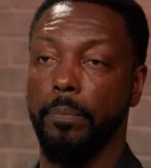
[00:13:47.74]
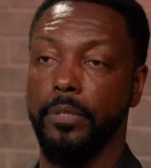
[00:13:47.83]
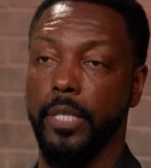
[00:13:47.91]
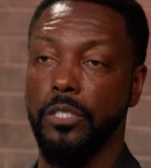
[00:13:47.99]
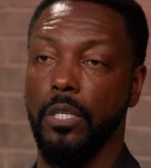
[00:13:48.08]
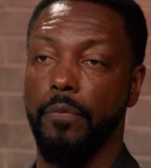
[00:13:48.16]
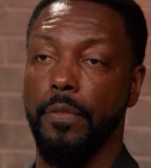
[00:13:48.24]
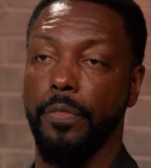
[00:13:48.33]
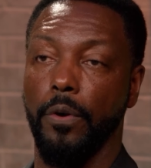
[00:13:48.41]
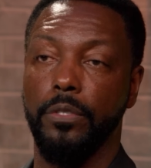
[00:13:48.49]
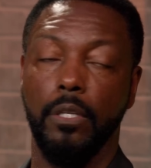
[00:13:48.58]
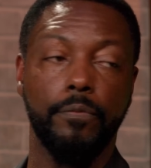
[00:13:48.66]
precession, every
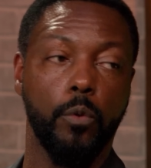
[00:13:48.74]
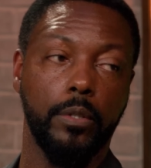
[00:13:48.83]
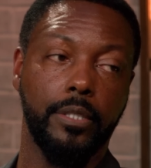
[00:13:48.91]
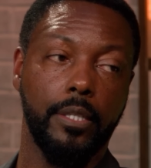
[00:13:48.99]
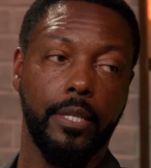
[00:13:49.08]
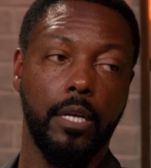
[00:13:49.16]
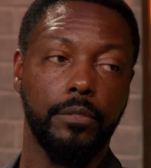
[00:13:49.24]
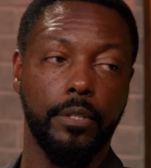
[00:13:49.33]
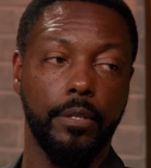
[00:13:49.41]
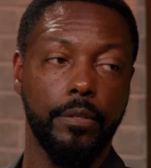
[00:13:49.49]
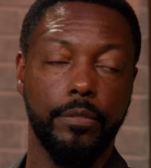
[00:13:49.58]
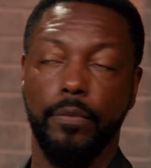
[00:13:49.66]
13, 14,000
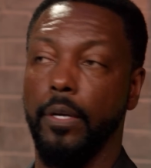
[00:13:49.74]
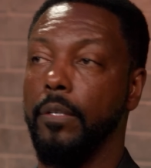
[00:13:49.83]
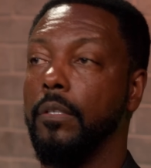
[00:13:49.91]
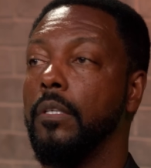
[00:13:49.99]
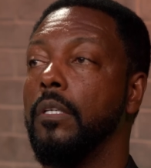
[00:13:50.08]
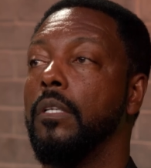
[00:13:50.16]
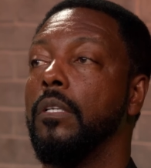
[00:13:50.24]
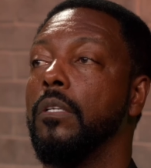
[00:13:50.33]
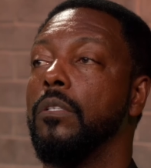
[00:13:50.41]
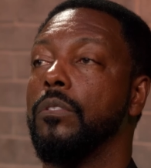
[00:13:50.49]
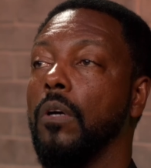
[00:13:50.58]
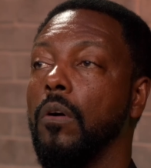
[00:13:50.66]
years, right?
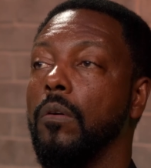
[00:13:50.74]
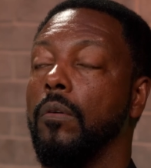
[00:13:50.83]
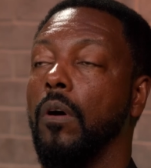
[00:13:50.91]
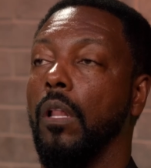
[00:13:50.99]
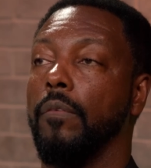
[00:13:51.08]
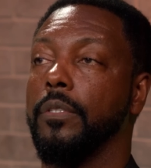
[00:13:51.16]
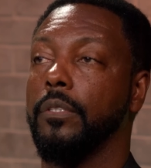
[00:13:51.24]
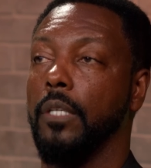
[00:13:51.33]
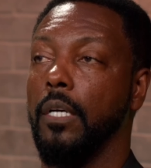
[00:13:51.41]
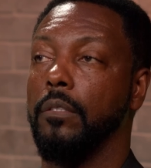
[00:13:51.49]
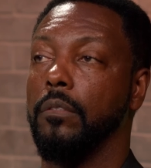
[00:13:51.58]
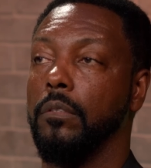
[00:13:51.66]
So all of a
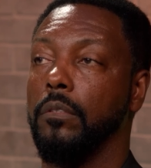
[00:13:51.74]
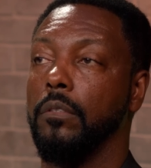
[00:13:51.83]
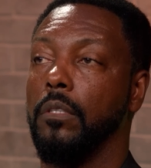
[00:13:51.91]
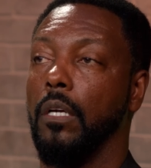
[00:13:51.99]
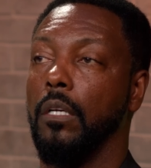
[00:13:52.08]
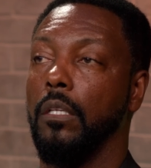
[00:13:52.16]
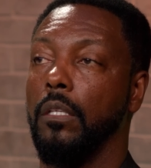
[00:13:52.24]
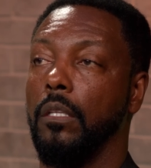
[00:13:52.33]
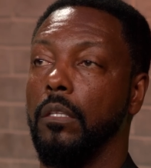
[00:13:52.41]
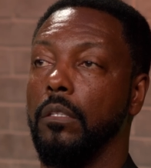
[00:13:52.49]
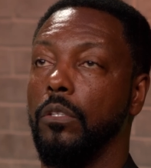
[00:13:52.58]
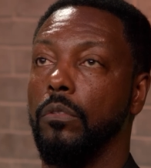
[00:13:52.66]
sudden,
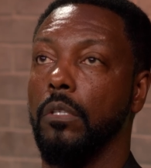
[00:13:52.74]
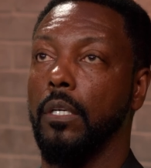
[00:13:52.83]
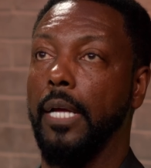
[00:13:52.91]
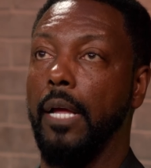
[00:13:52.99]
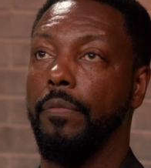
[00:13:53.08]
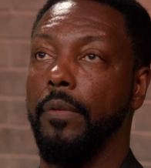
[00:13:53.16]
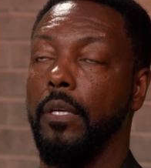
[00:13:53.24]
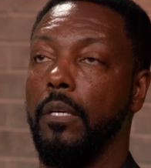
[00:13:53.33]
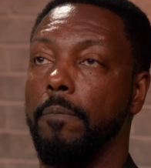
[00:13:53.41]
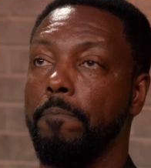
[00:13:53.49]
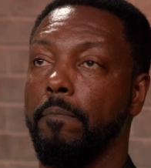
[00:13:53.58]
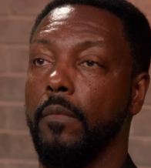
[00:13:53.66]
you look at
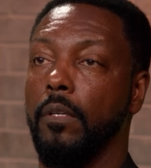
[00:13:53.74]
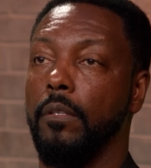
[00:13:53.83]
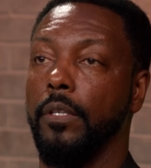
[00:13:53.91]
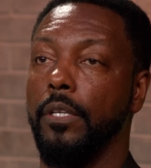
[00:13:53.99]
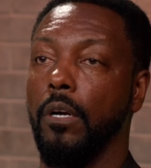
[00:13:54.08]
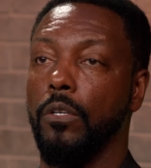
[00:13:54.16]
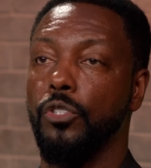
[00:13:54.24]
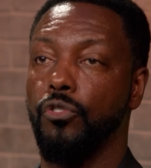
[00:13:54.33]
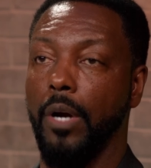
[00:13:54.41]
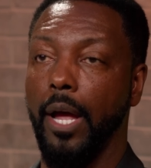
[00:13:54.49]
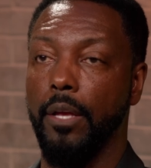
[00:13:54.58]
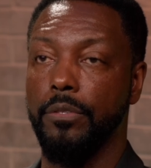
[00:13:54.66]
the Younger
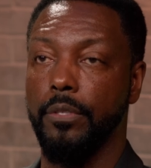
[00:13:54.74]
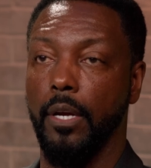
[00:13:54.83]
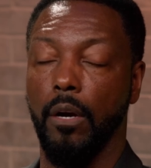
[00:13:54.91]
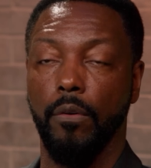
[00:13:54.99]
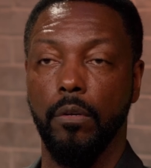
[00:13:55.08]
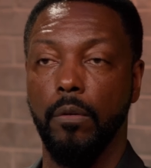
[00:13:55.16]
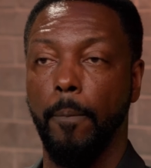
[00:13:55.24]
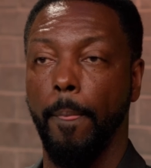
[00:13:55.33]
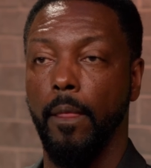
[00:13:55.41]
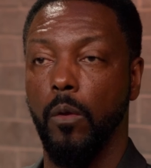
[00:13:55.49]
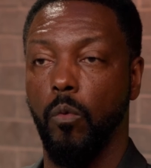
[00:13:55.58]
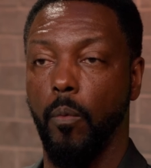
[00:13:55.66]
Dryas era,
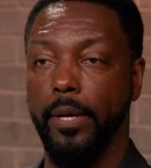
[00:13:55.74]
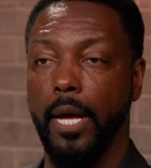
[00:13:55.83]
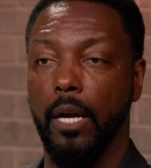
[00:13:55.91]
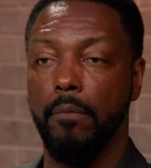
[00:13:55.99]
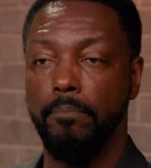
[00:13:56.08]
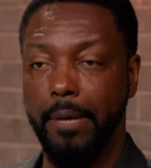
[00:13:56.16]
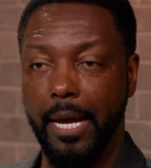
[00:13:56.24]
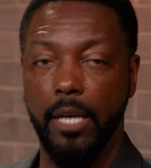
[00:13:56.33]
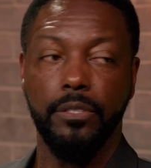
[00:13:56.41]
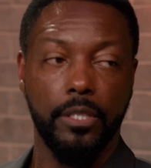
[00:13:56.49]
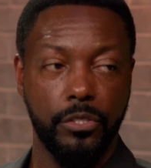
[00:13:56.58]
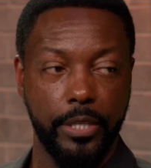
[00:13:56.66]
where we had a
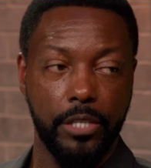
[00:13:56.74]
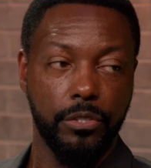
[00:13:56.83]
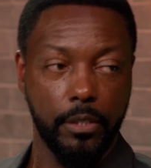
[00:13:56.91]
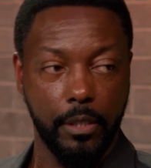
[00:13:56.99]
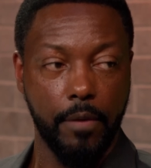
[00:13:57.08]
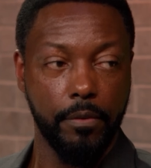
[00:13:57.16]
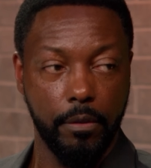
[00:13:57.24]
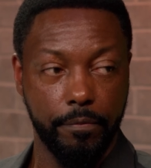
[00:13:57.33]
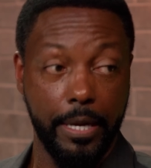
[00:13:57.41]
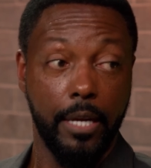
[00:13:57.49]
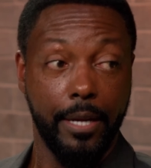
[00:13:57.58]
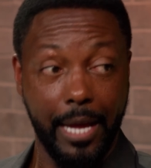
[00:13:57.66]
mass extinction level
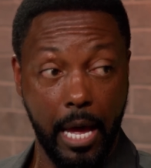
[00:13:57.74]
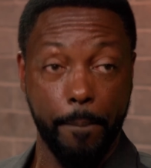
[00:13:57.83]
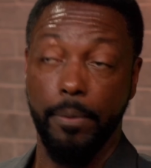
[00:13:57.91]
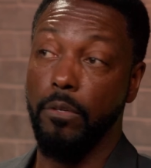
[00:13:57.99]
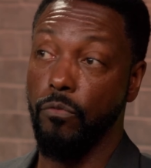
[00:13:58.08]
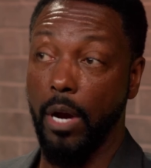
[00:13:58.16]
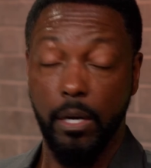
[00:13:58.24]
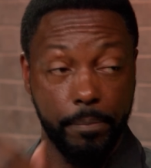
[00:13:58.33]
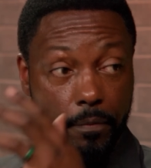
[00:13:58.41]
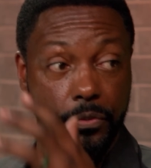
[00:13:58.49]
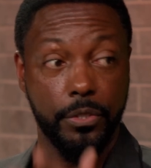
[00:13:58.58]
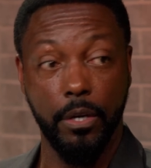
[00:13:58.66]
event happen right
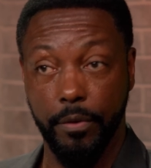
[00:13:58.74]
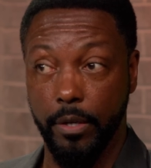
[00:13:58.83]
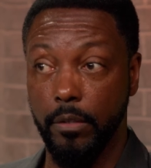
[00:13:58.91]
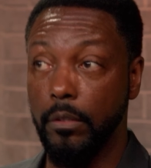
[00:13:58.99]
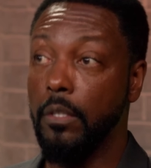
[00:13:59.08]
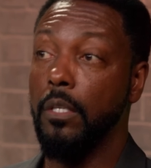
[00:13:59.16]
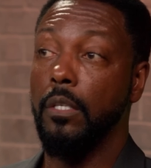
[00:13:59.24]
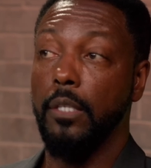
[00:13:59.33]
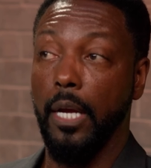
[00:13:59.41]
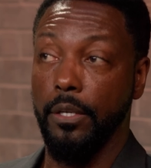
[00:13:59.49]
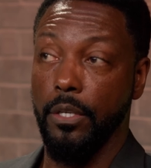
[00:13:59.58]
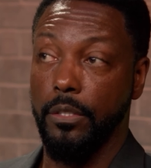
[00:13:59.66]
above Syria
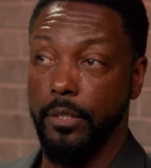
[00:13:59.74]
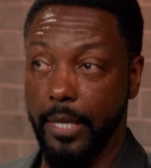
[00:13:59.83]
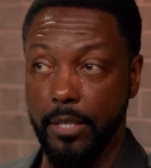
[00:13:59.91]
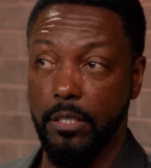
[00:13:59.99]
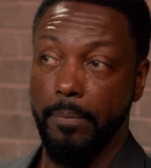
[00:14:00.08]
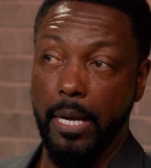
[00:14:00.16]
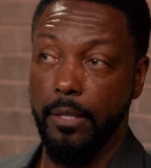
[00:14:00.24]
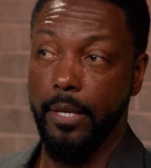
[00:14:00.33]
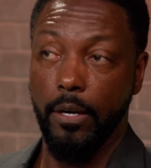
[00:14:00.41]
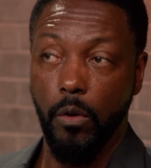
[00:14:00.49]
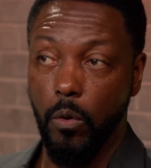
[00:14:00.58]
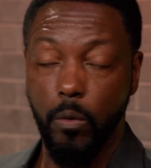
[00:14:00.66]
and just decimated
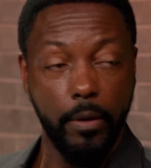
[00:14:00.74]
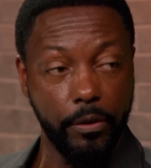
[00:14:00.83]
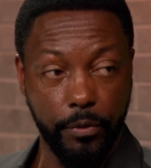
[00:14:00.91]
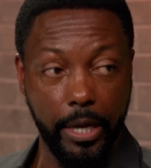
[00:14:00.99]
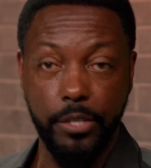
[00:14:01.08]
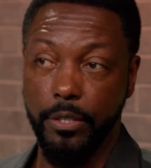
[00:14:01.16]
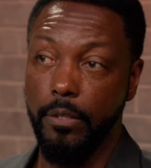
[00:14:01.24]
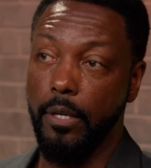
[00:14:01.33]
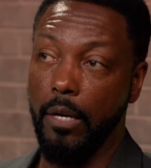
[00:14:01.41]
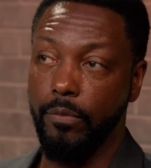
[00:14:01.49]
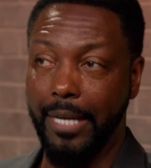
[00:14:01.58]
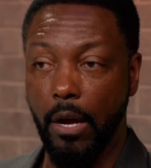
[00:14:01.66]
that whole region
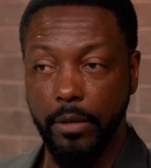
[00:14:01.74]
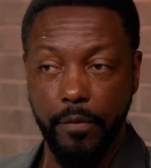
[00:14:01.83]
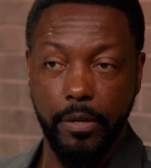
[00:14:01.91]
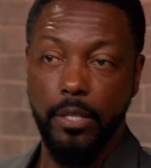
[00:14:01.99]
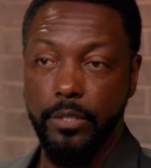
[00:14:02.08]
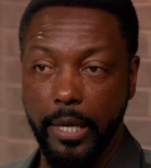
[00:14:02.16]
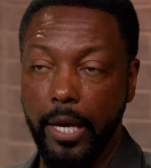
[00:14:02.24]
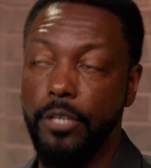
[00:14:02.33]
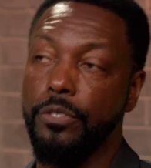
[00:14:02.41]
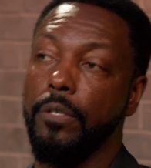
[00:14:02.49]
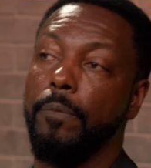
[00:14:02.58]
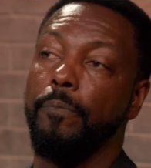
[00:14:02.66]
and down even into
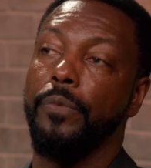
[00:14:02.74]
Asia.